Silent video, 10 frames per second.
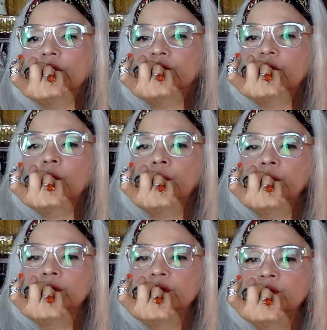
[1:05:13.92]
Full
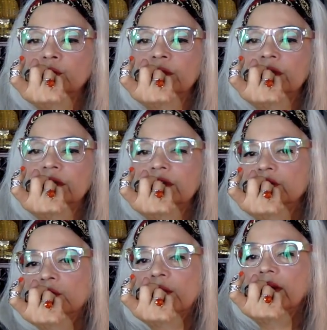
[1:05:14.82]
pearls are real.
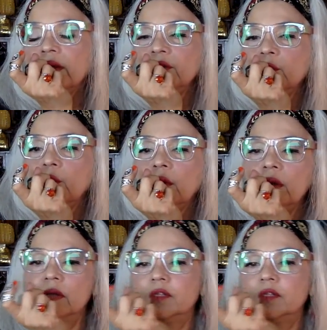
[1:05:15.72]
Either what, either one.